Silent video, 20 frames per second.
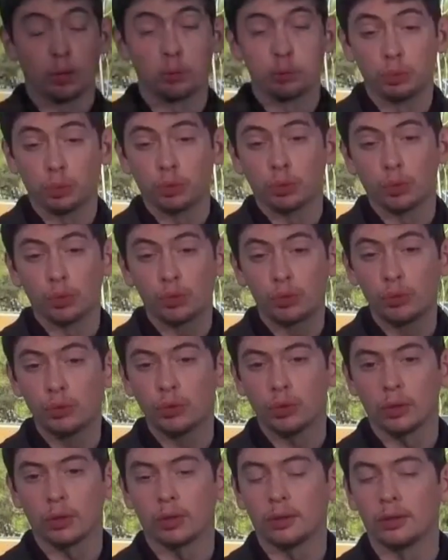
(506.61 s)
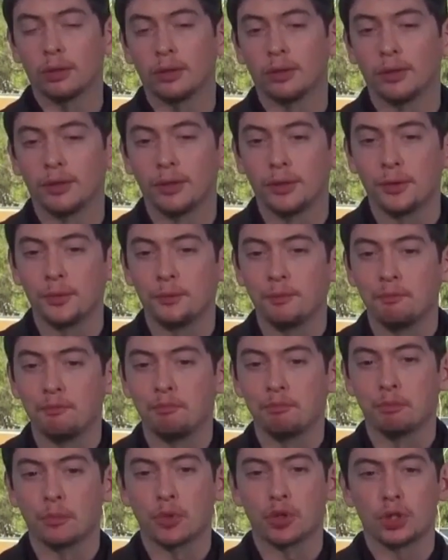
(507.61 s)
So as a conclusion, I'd say
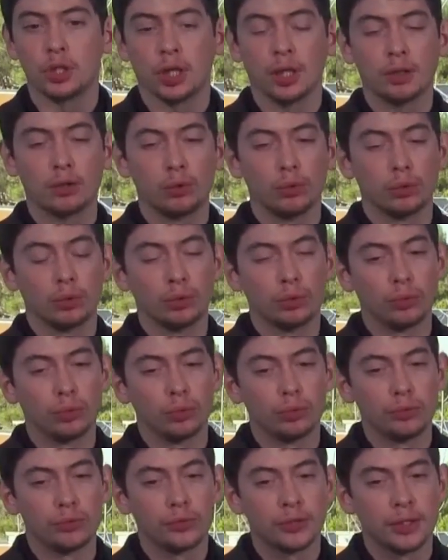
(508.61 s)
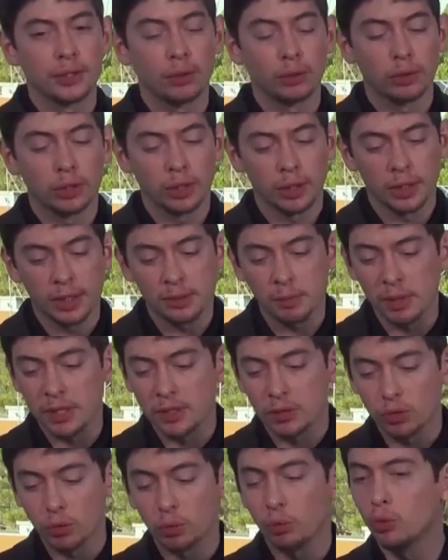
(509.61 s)
that maybe we need to look into the words,
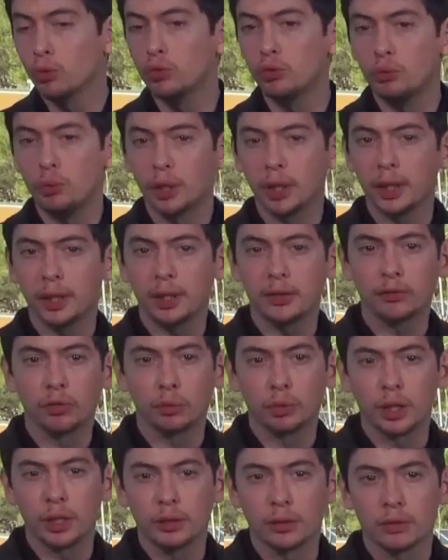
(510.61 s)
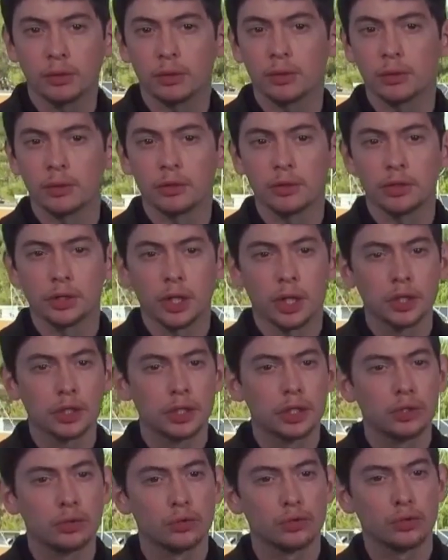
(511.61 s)
digital world, to find some food for
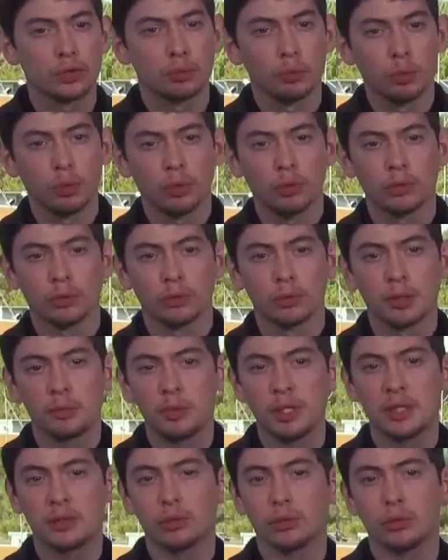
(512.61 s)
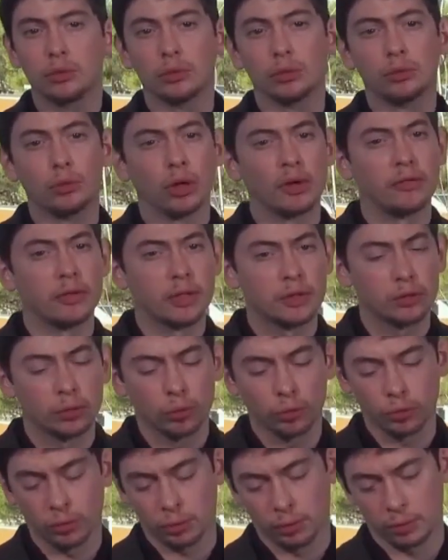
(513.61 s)
thought regarding all the problems, or rather
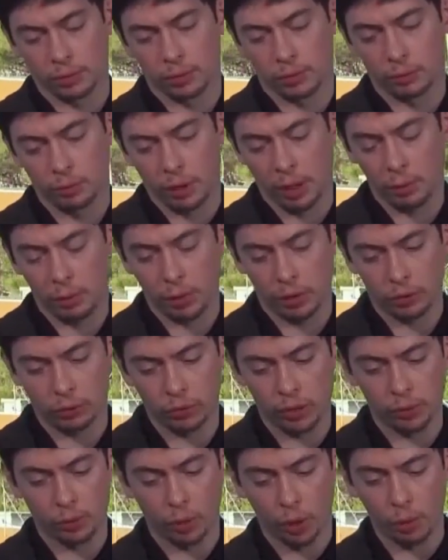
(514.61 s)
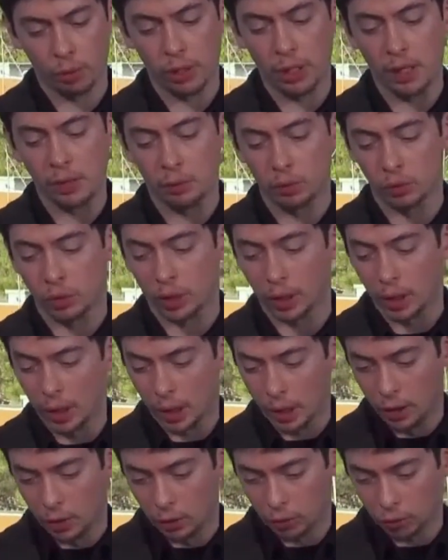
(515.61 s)
all the issues, that I just mentioned,
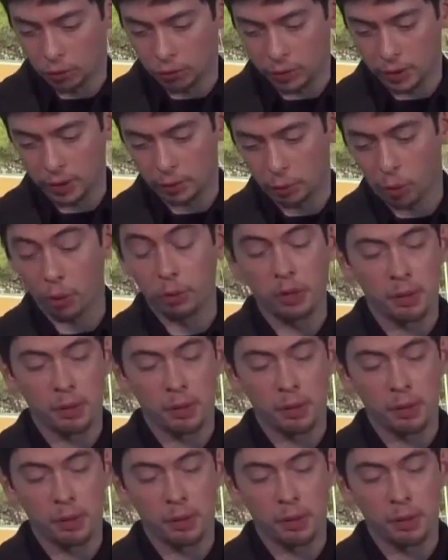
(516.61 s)
particularly